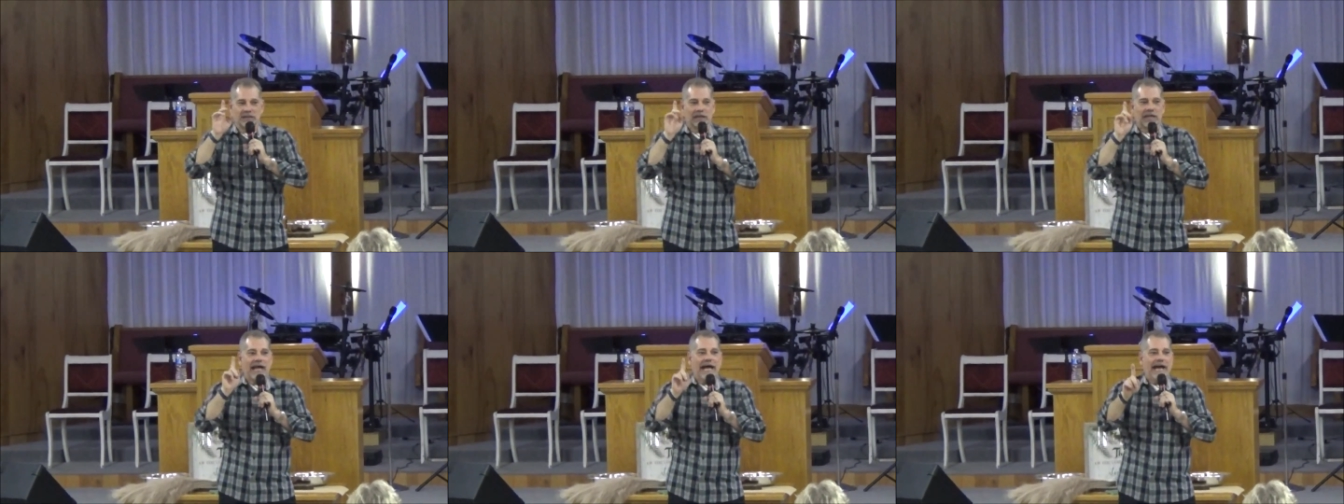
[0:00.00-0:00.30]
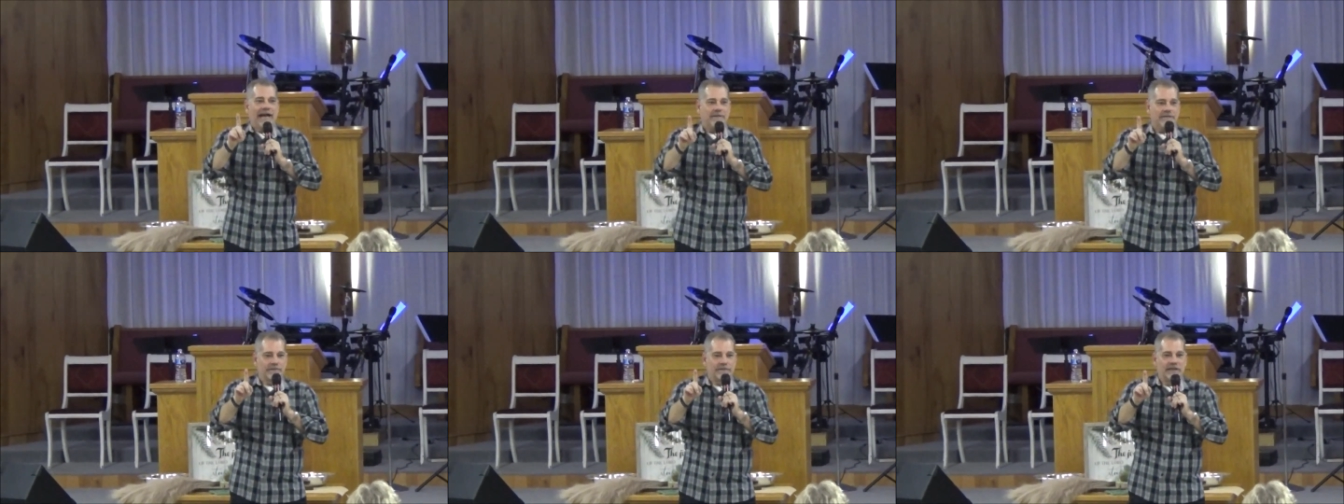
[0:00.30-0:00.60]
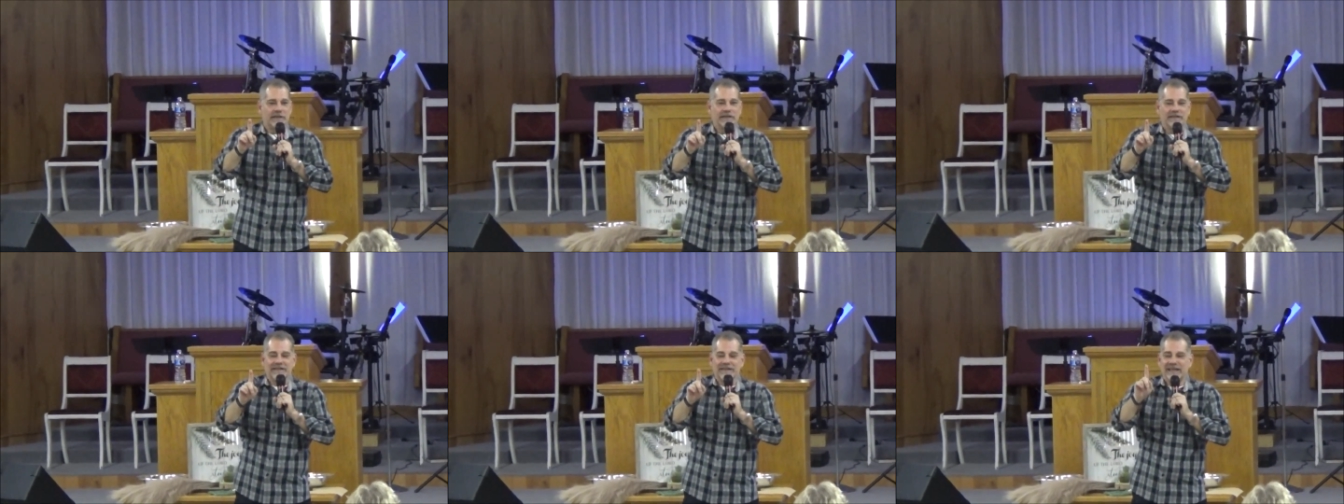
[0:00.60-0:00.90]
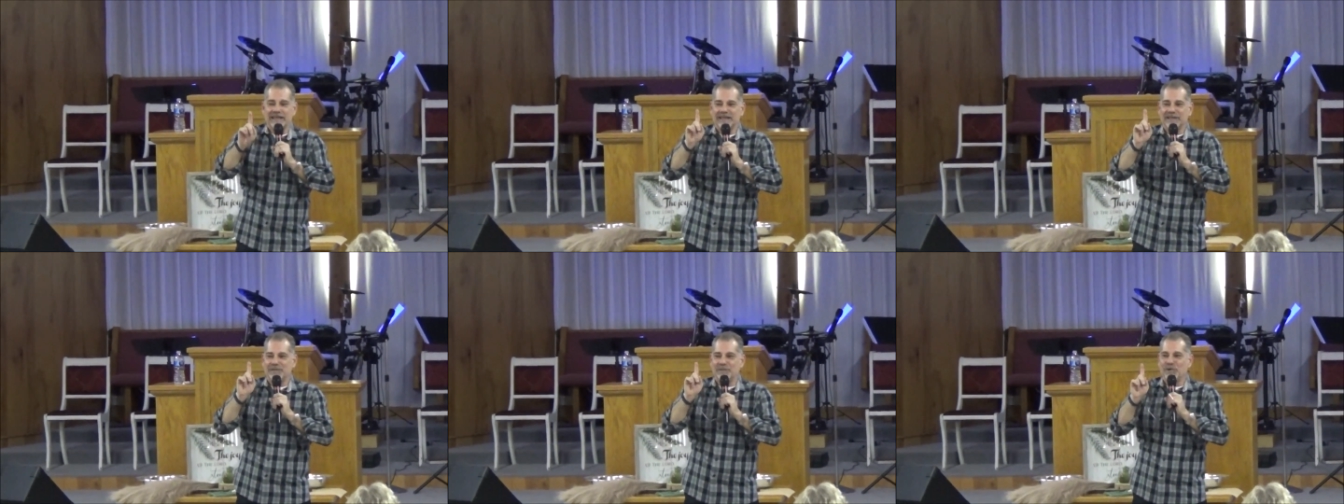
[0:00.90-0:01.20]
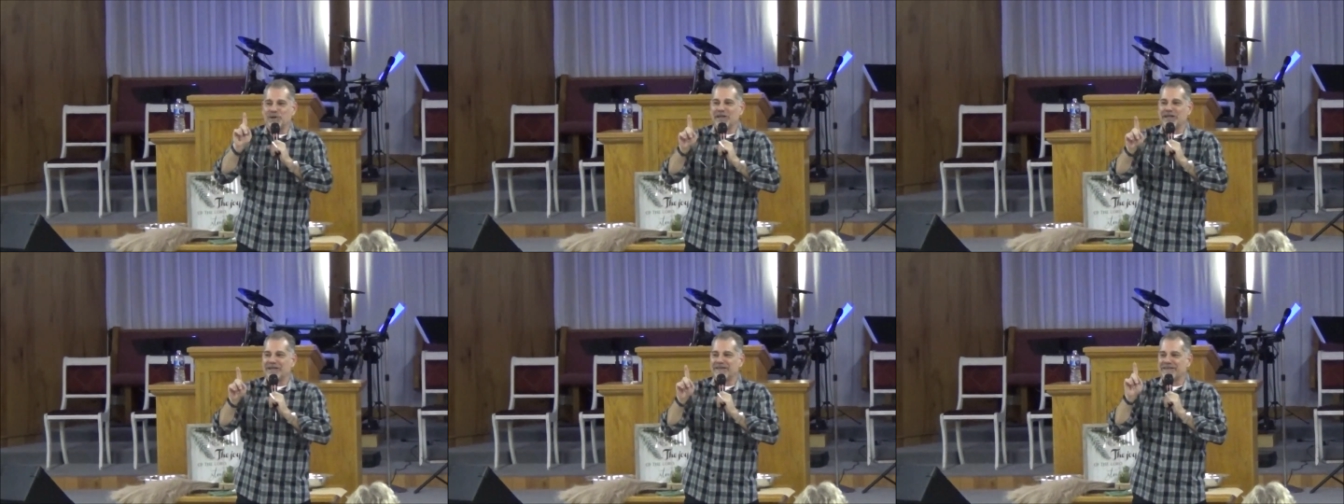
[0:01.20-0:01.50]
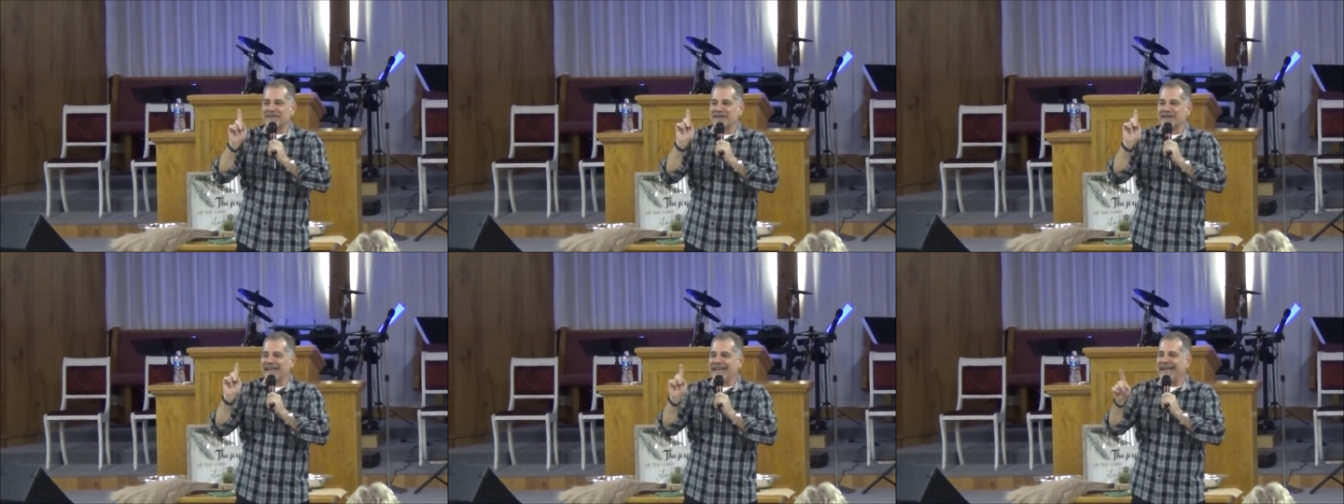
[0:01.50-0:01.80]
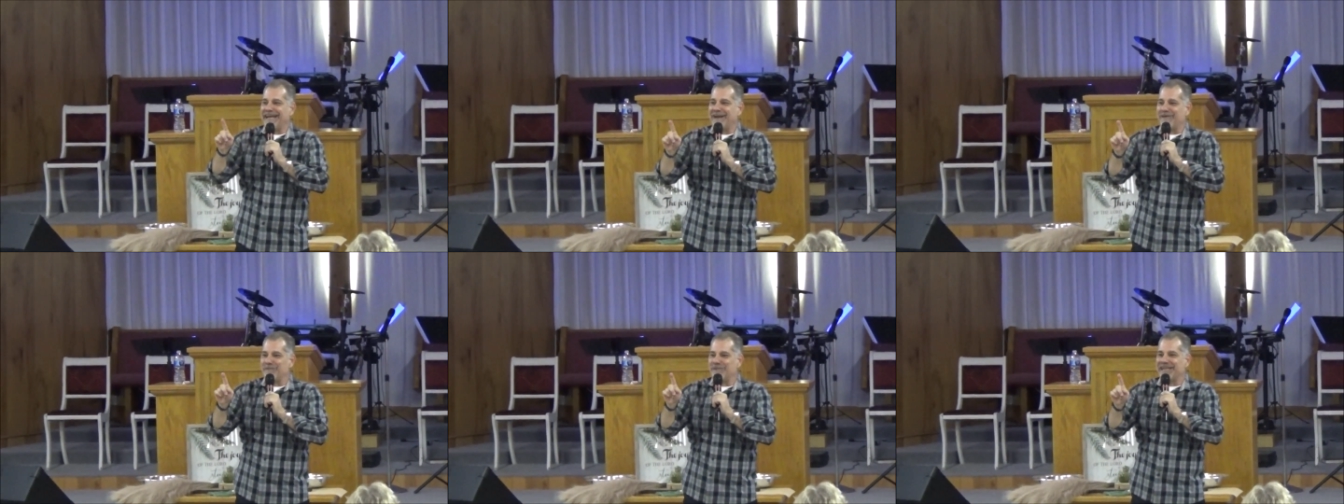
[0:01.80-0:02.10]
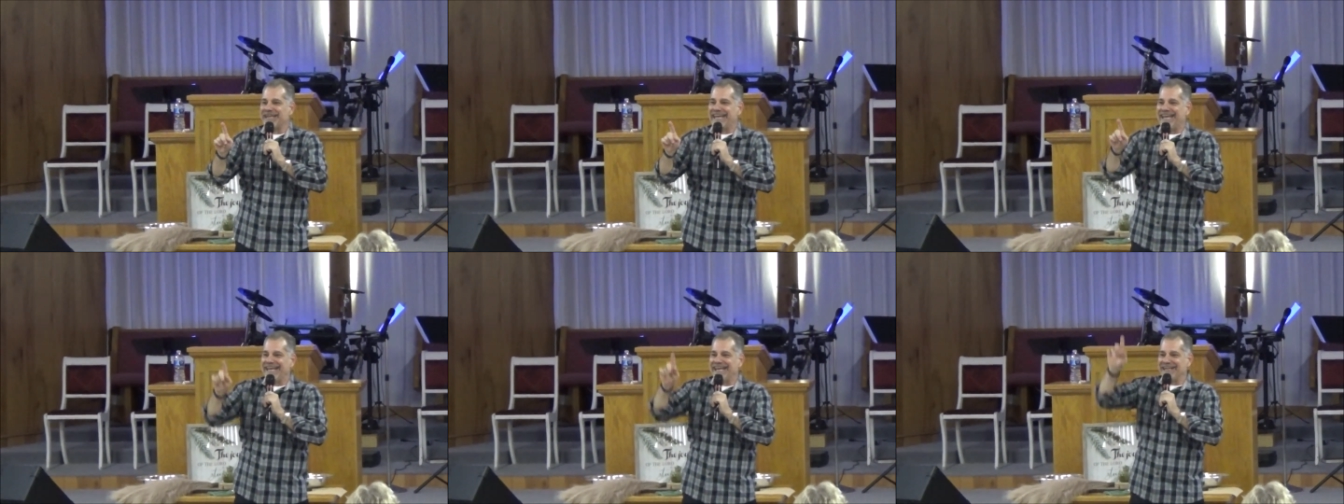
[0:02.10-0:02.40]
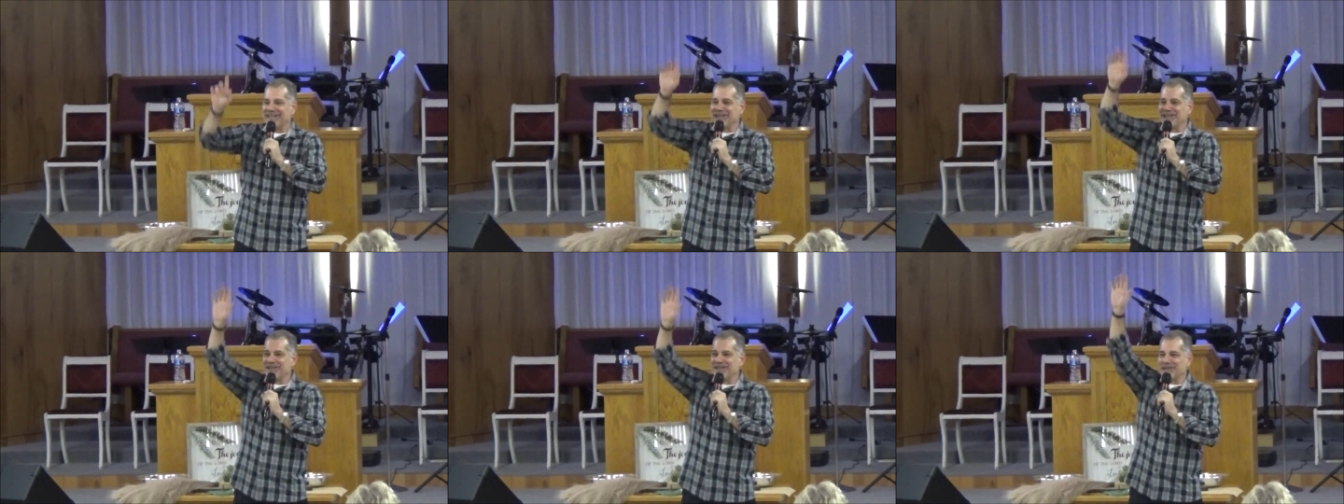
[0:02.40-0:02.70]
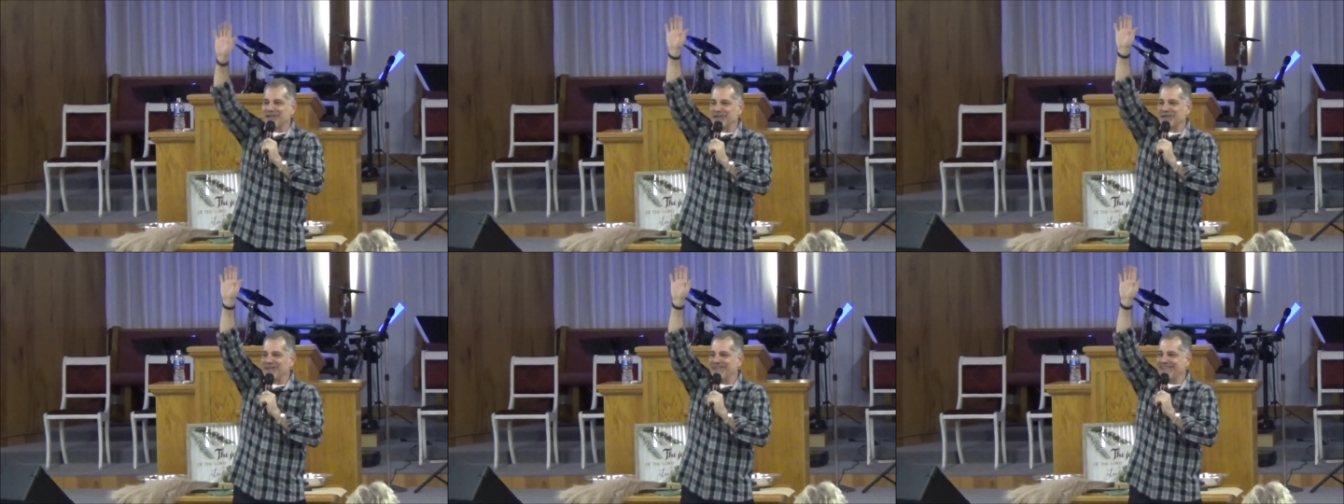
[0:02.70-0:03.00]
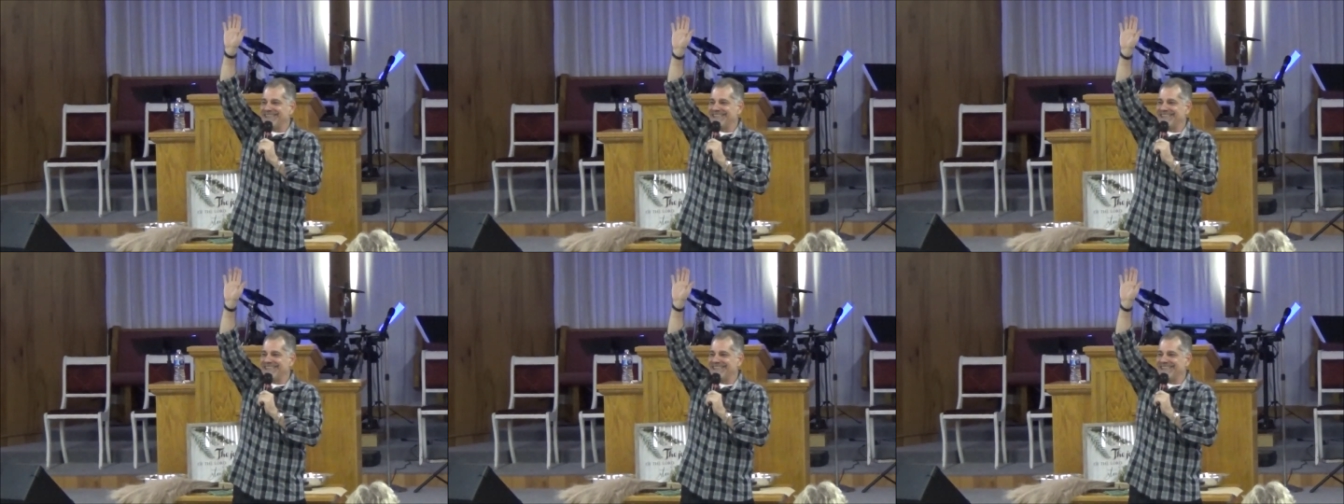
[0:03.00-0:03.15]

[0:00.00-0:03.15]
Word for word: life that the blood of the Lamb can't conquer.